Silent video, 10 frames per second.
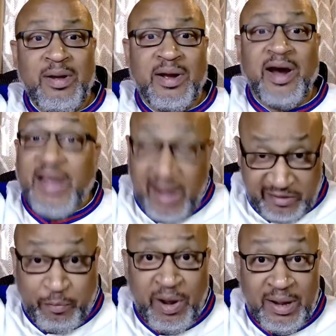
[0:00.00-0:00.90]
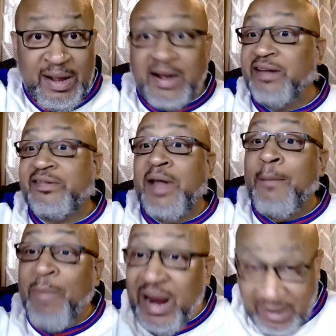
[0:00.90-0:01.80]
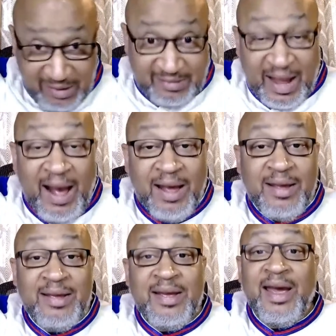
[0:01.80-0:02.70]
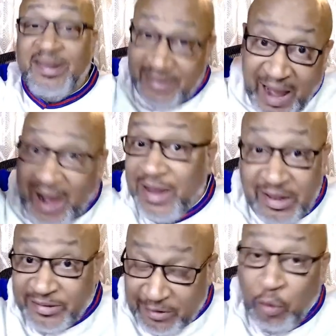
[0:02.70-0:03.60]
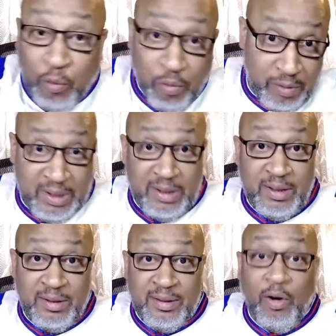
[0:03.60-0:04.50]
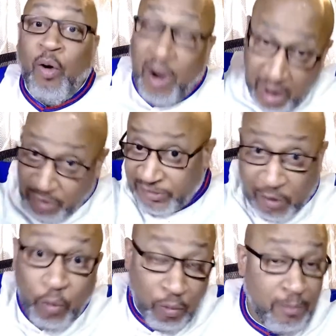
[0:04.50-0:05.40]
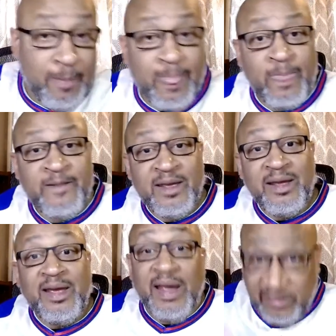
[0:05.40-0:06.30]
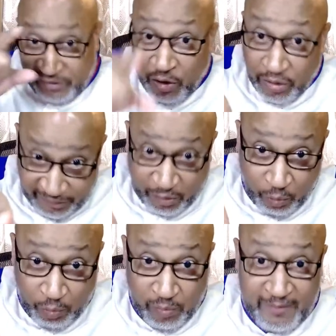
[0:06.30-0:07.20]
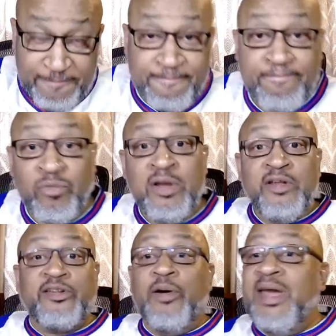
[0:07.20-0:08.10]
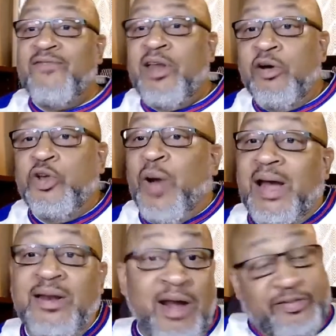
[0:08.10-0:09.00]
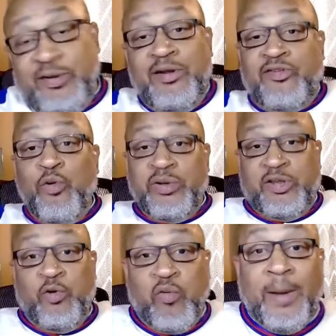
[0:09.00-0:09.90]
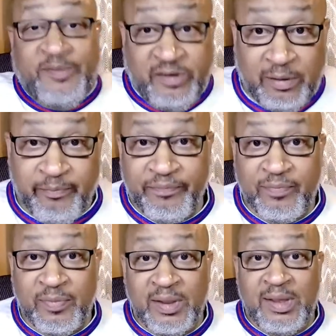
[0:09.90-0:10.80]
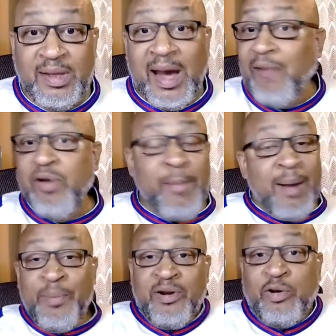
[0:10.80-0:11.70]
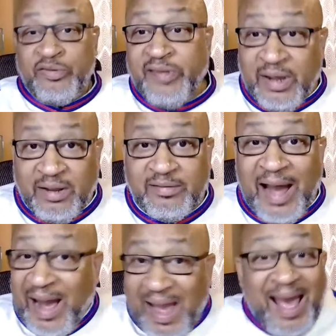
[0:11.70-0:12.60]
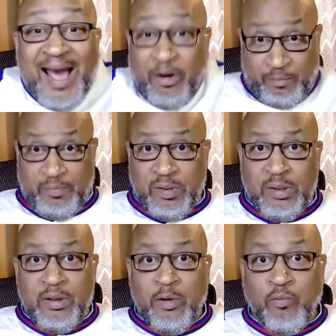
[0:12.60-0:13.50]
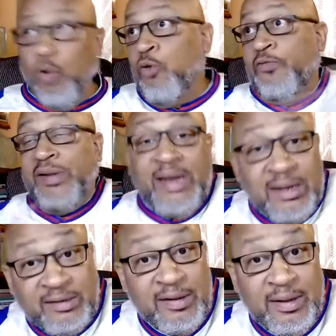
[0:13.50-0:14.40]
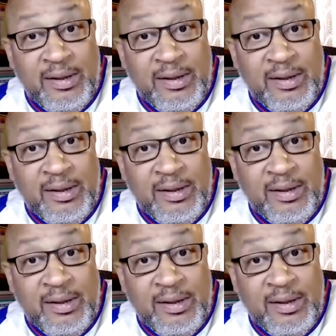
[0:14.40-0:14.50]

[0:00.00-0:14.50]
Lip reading: Cause guess what? Because that maintenance guy, it's not his school or her school. It's your school. So even though you had nothing to do with the rupture, I remember those days. I had them. Roof leaked,